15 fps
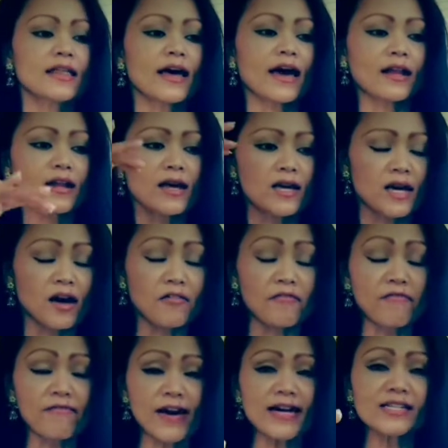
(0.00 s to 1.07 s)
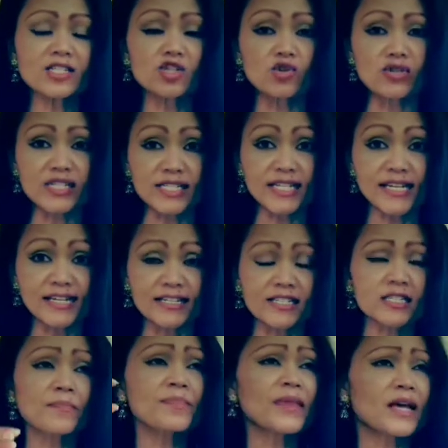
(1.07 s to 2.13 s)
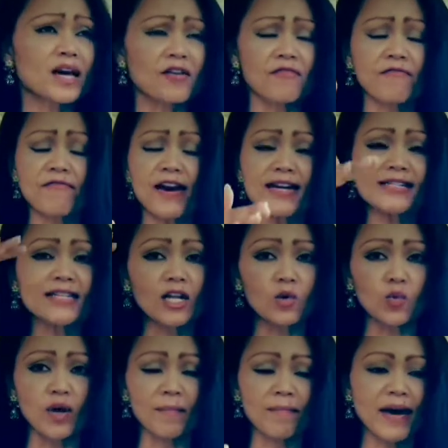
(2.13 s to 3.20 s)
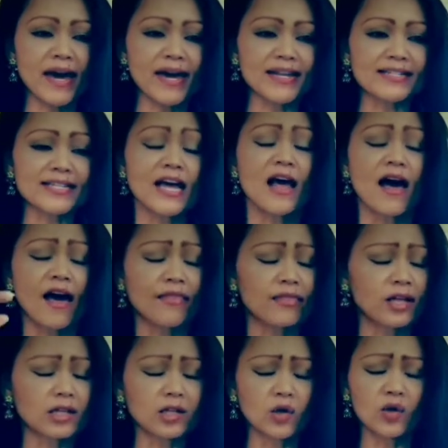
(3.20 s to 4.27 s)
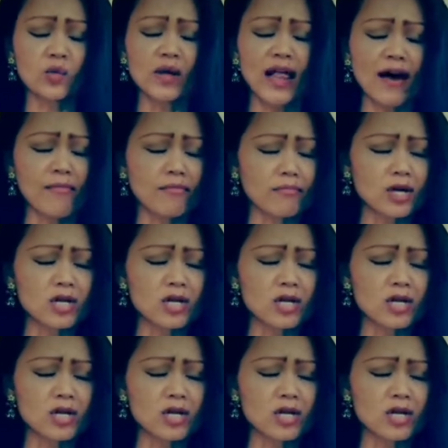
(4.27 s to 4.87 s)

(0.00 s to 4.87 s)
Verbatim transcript: that confess your sins Confess and repent, and the Lord will have